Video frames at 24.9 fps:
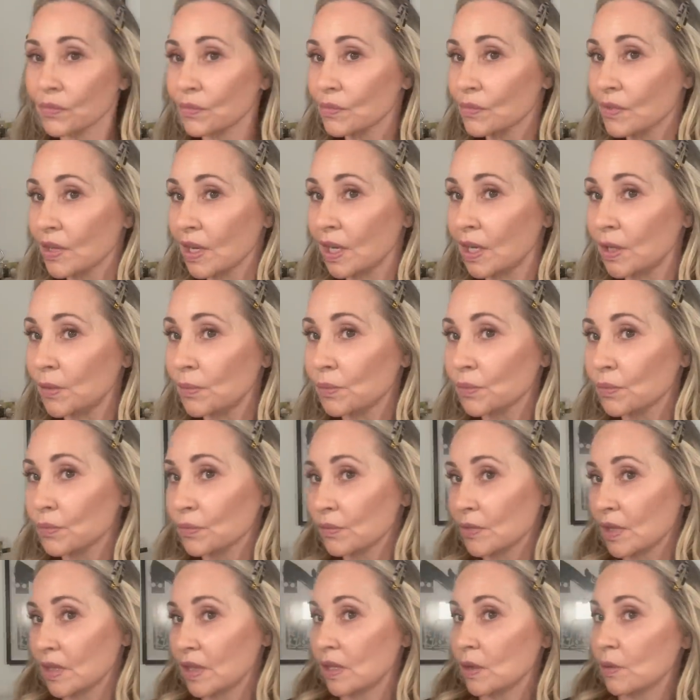Okay,
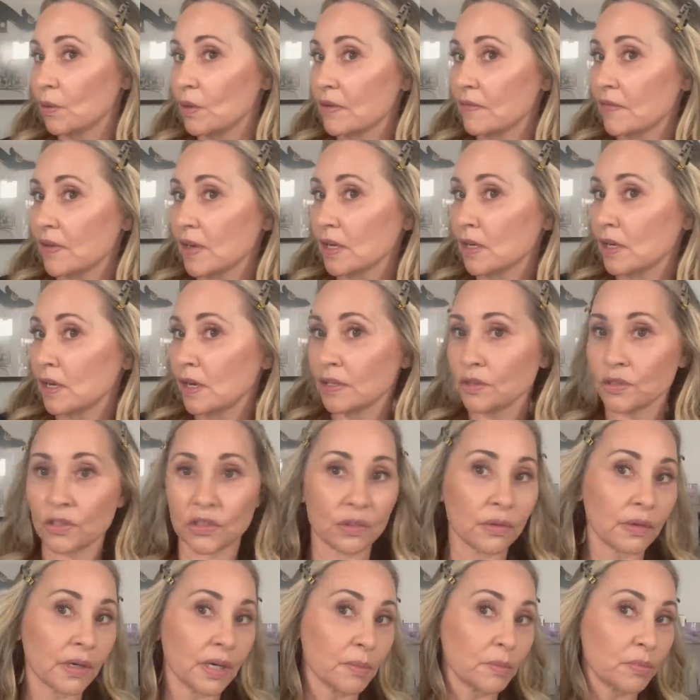and then we've got
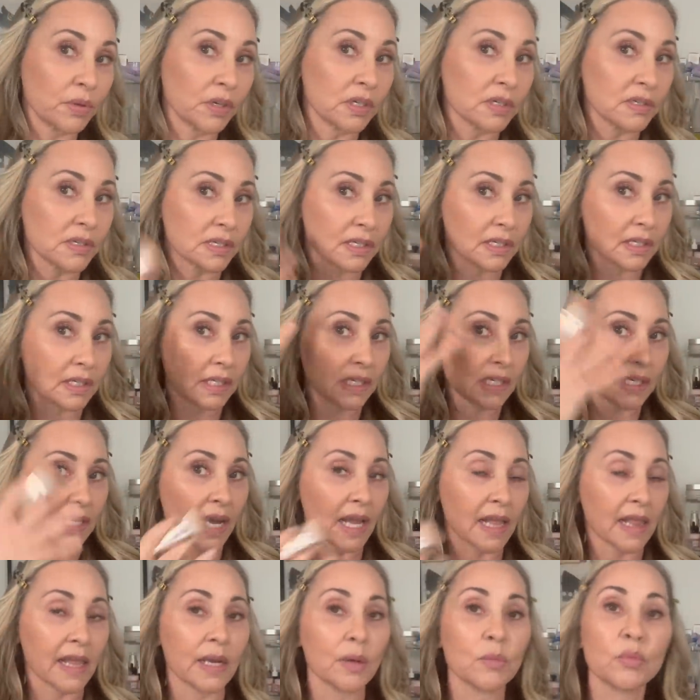contour. Personally,
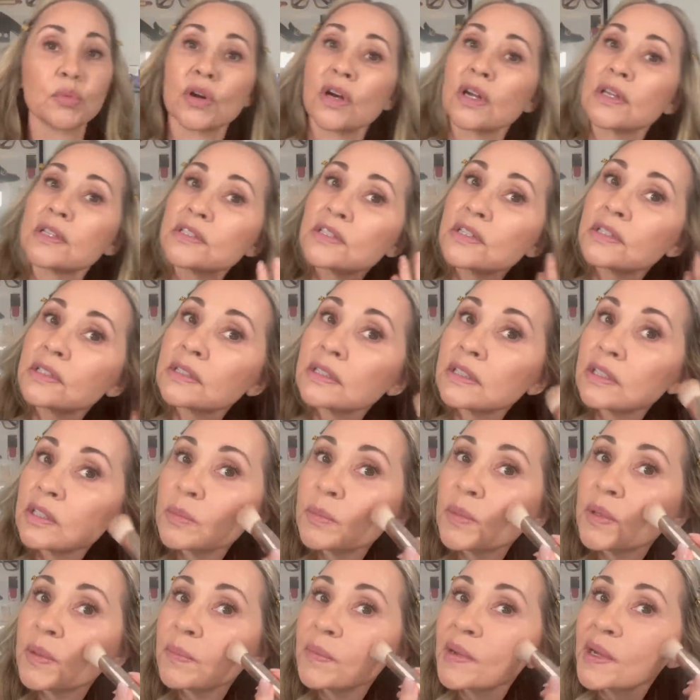I like bronzer a little
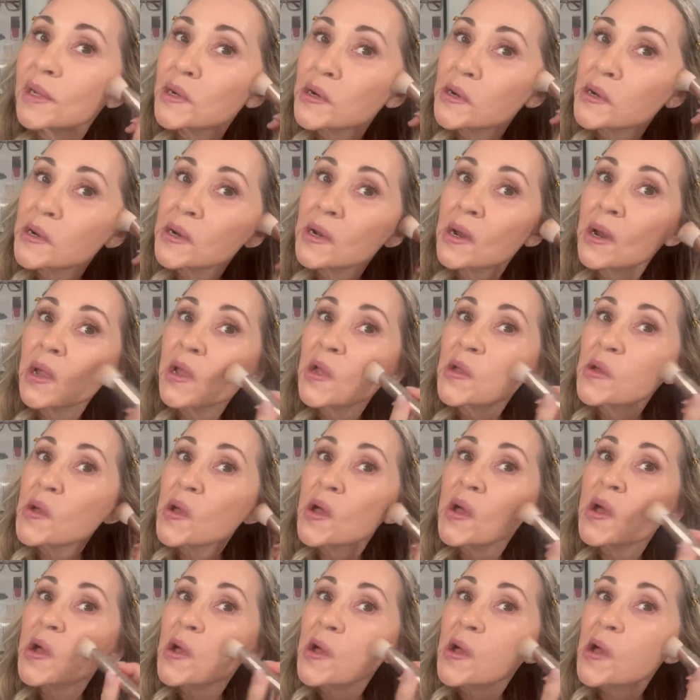bit better,
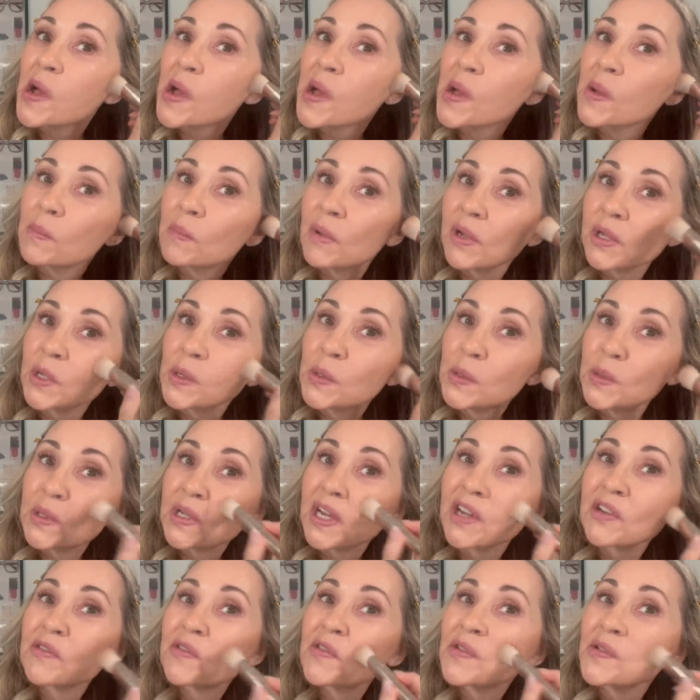um, but you
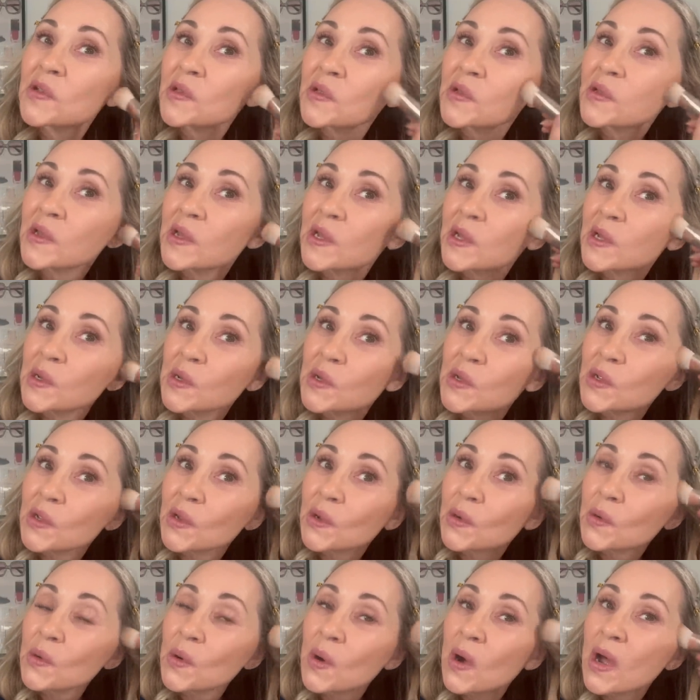definitely can
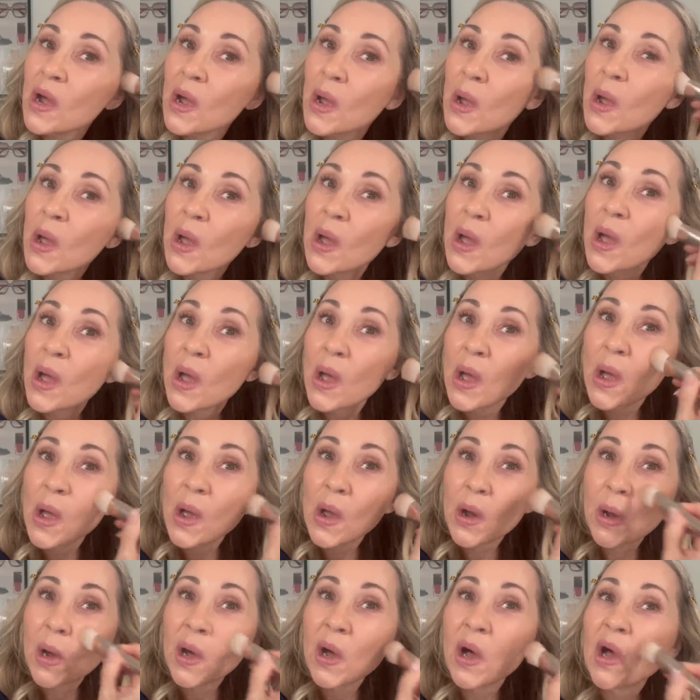do
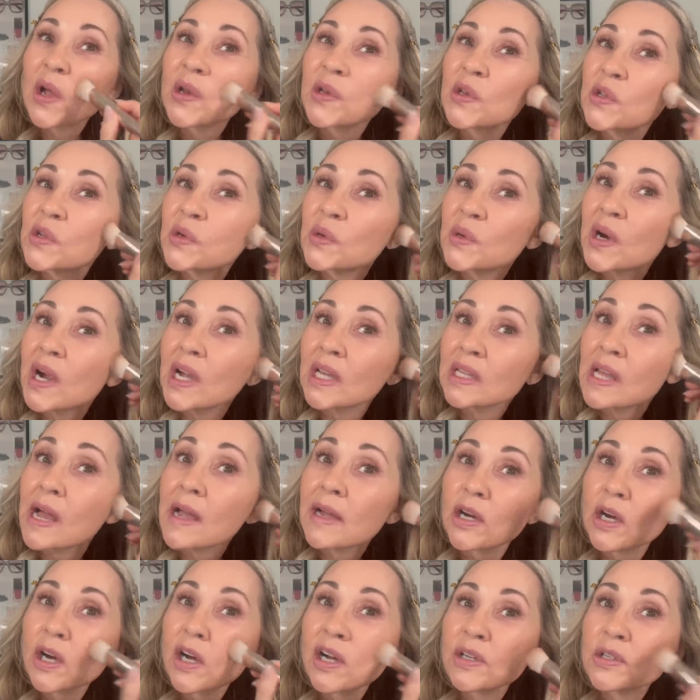contour. I
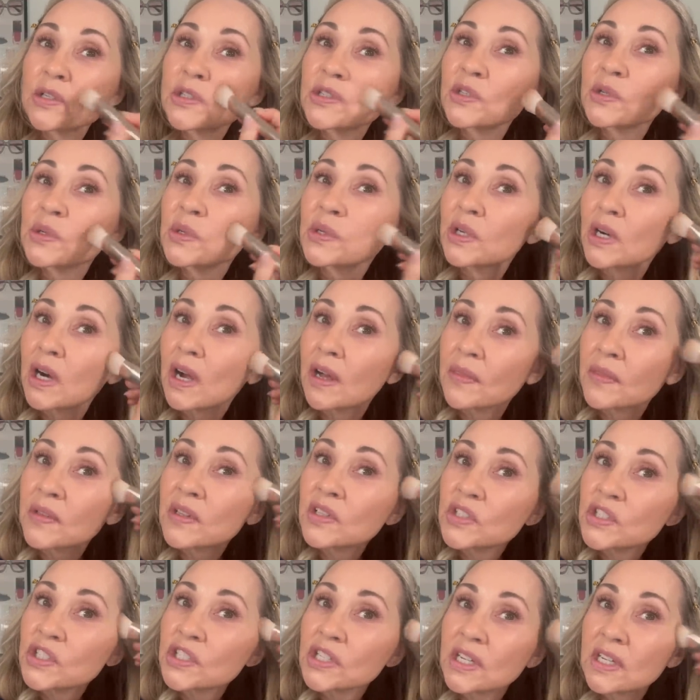like contour on the
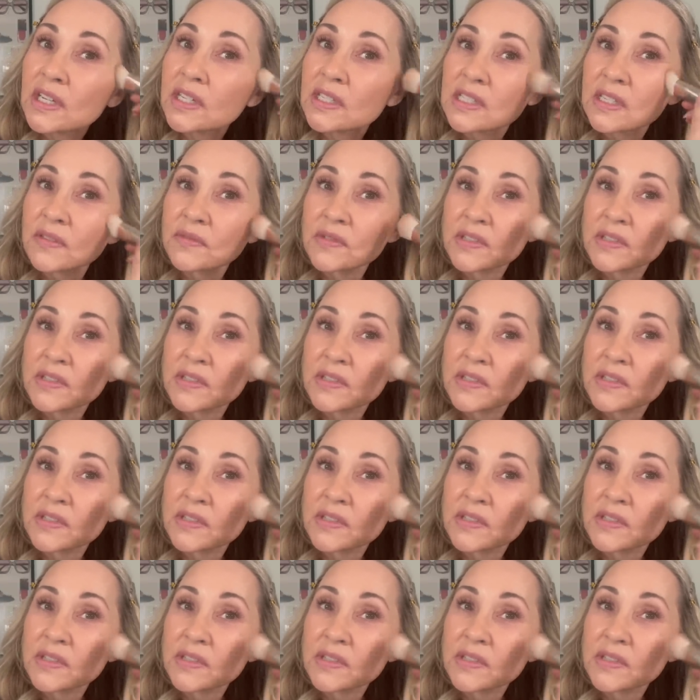cheeks. If